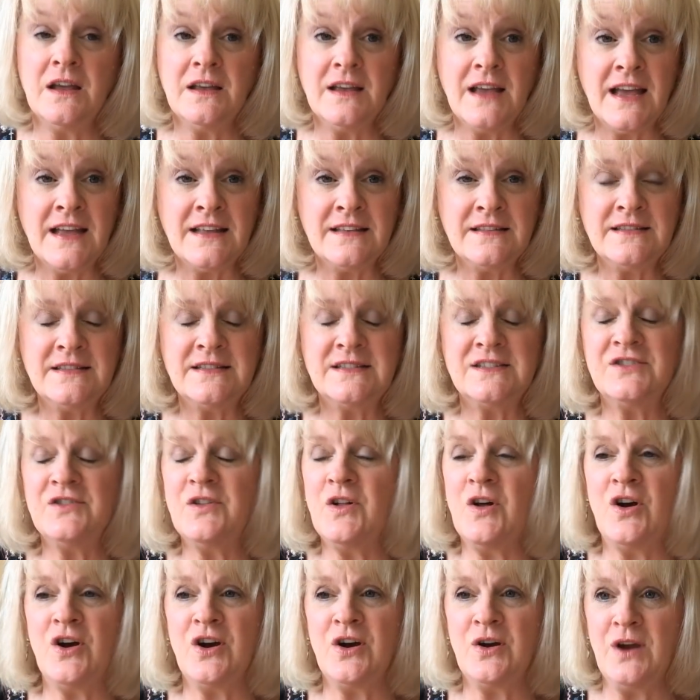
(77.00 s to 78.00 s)
and
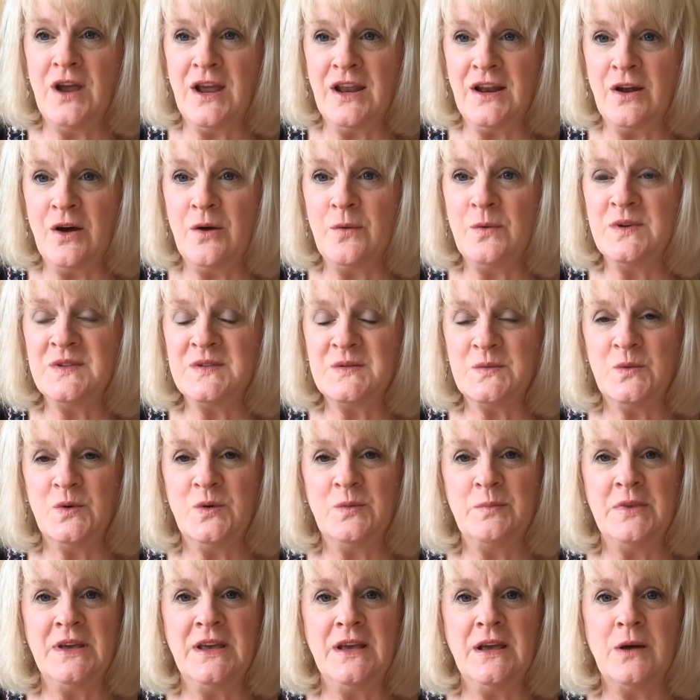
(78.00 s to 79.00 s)
still are and always will
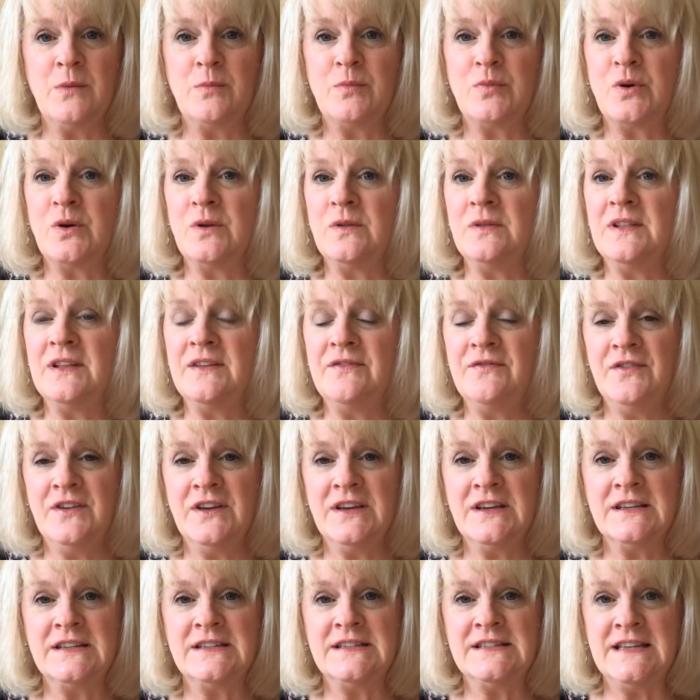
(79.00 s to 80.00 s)
be, a
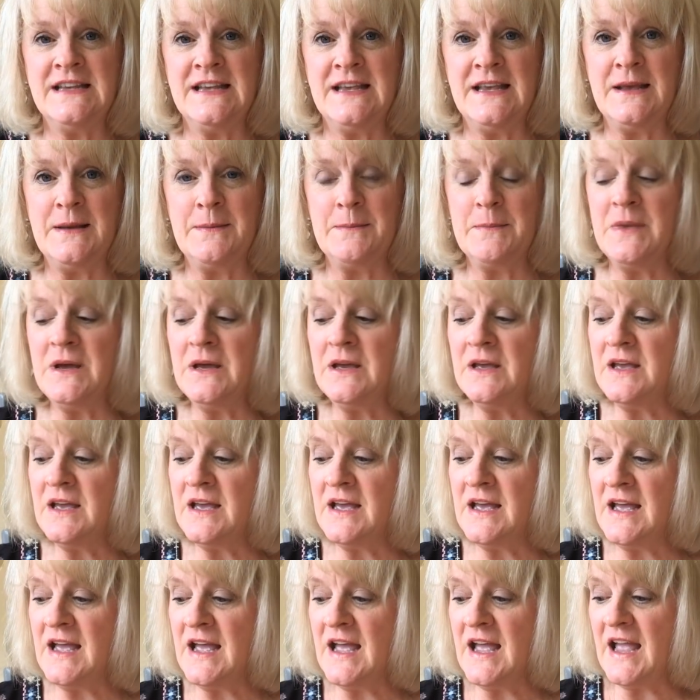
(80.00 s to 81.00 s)
prolific team.
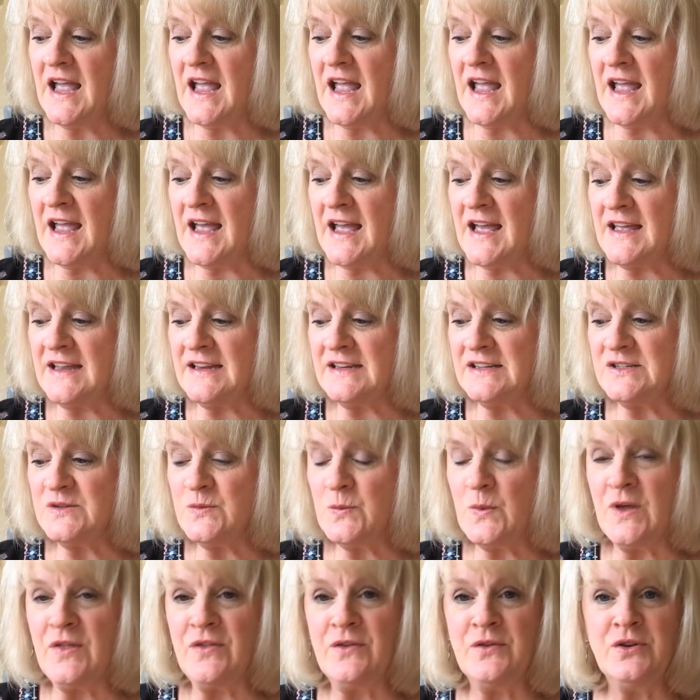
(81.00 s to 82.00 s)
And
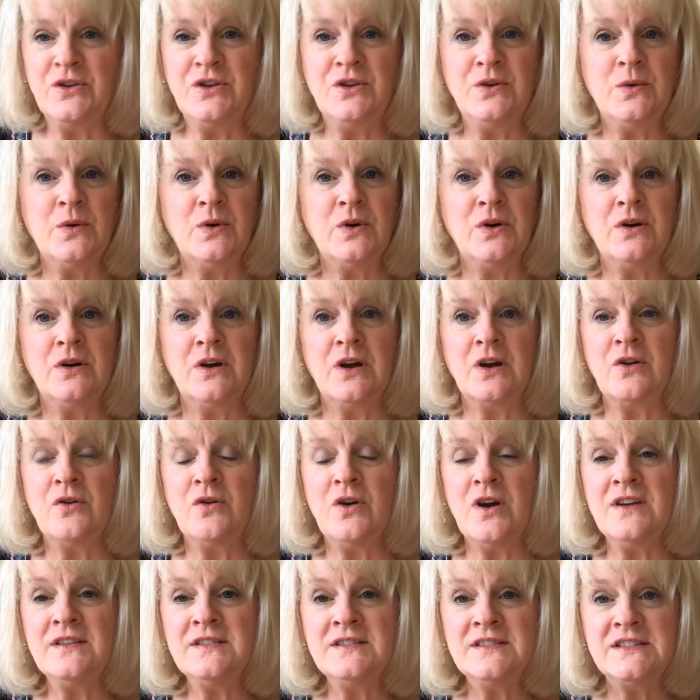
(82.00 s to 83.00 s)
whether you're a
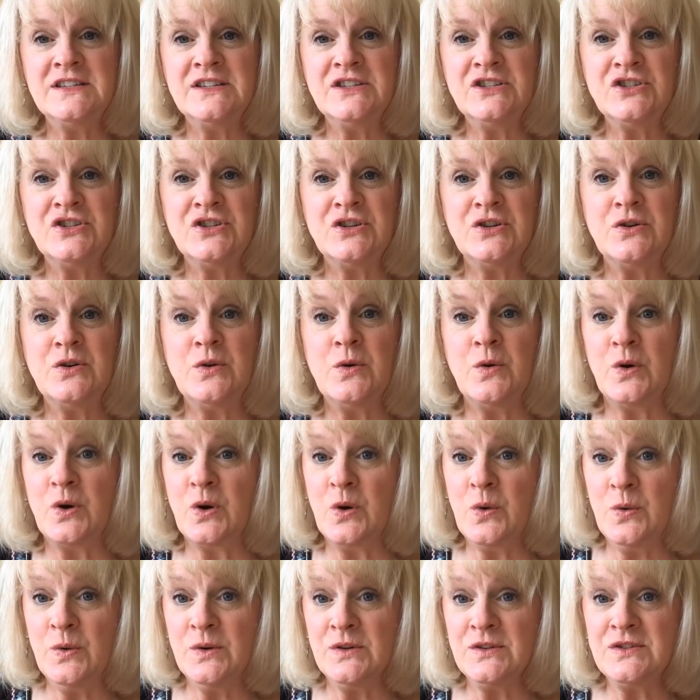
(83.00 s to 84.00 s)
cross stitcher or a
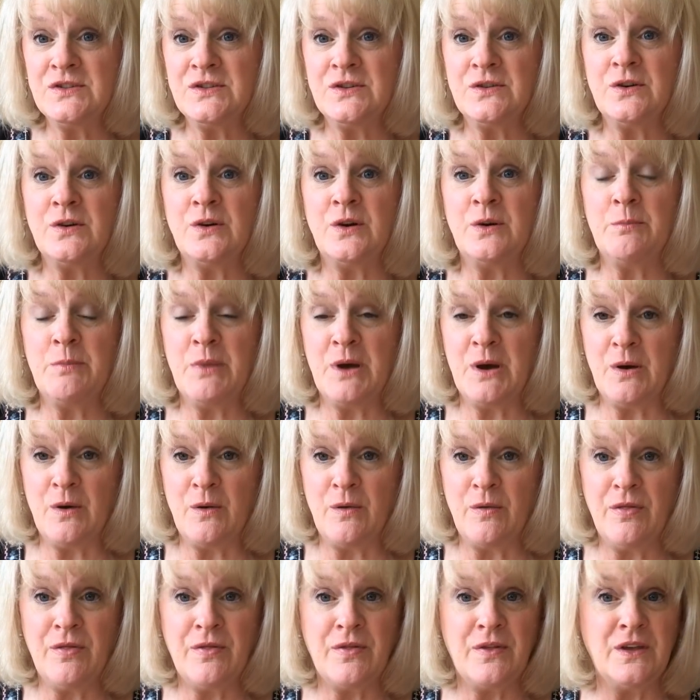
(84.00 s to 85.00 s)
quilter or
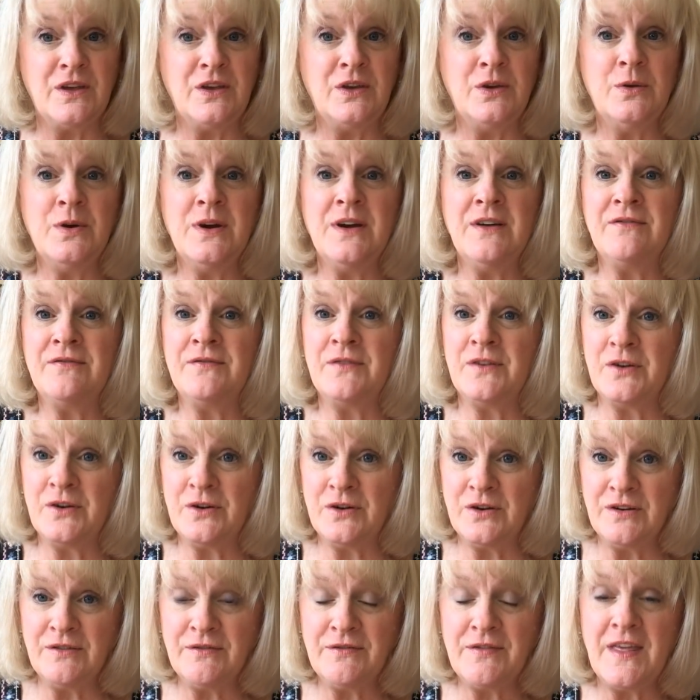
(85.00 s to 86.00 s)
both, you have
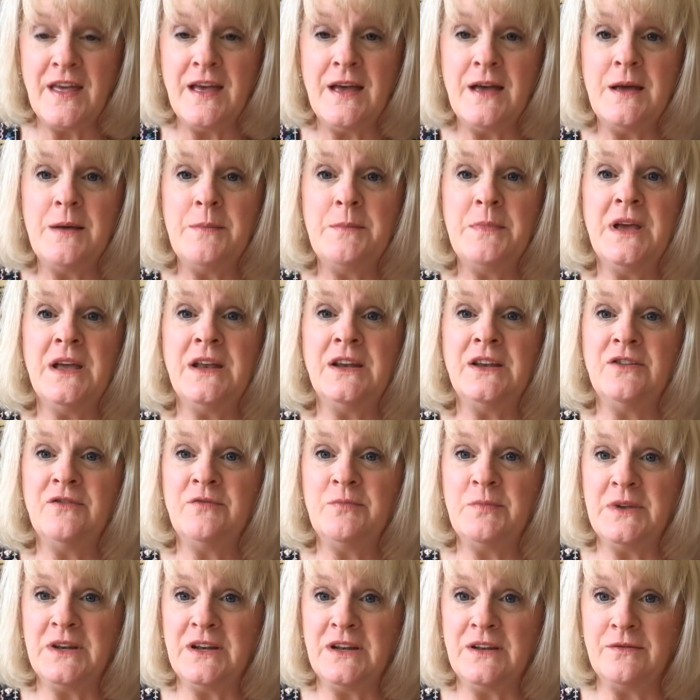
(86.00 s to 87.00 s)
heard of them and
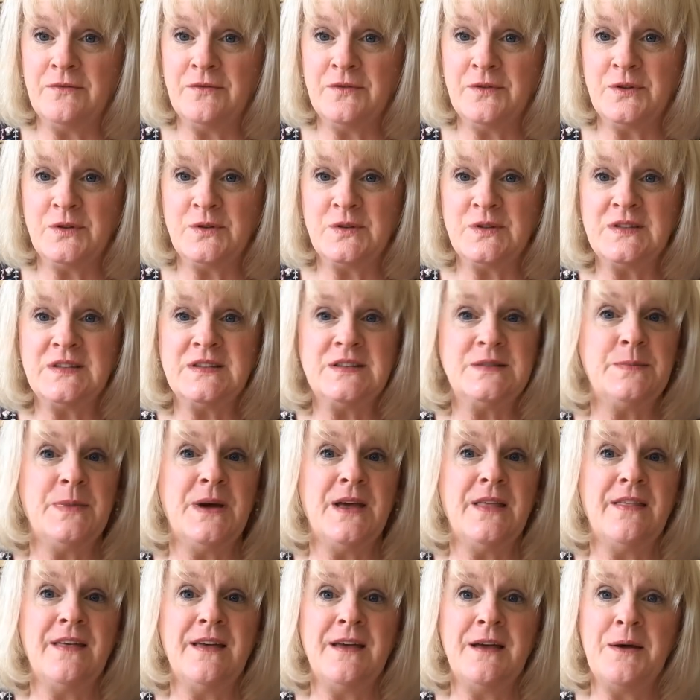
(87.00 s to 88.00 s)
you've been influenced
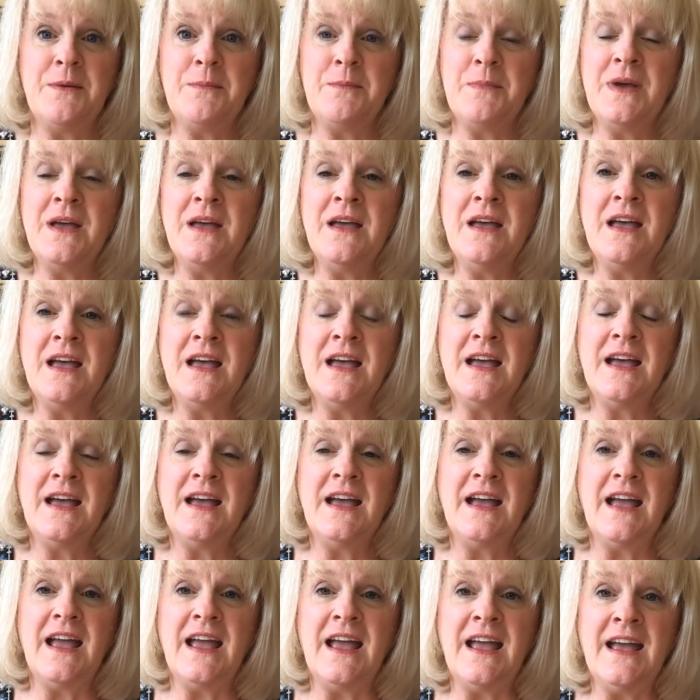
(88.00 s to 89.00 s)
by them.
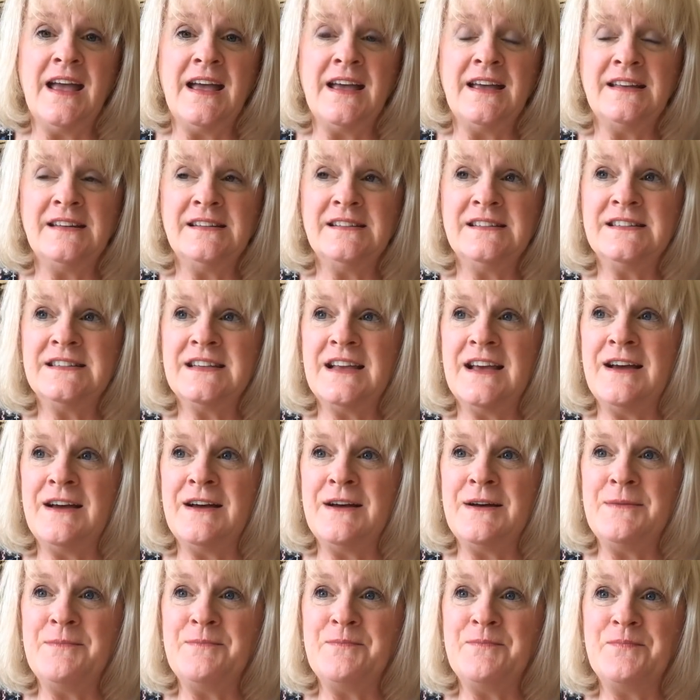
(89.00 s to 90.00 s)
And
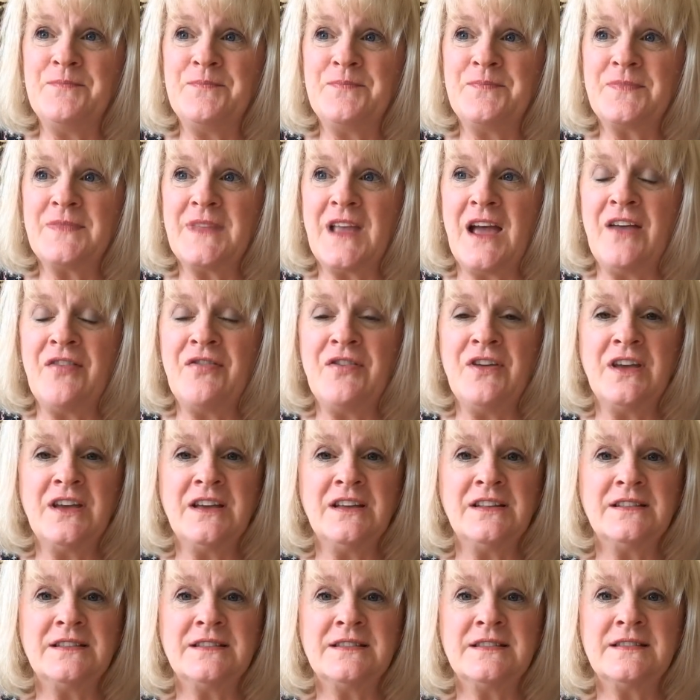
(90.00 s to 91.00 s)
I think
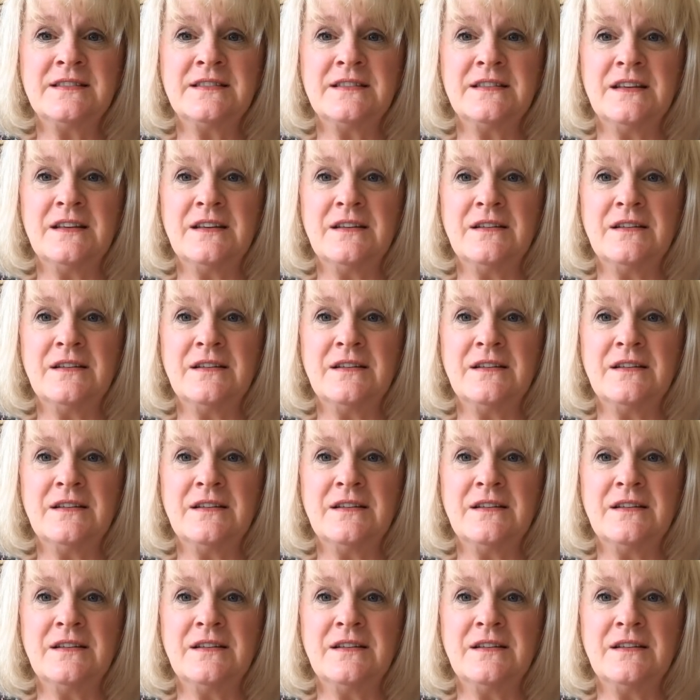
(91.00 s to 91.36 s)
it's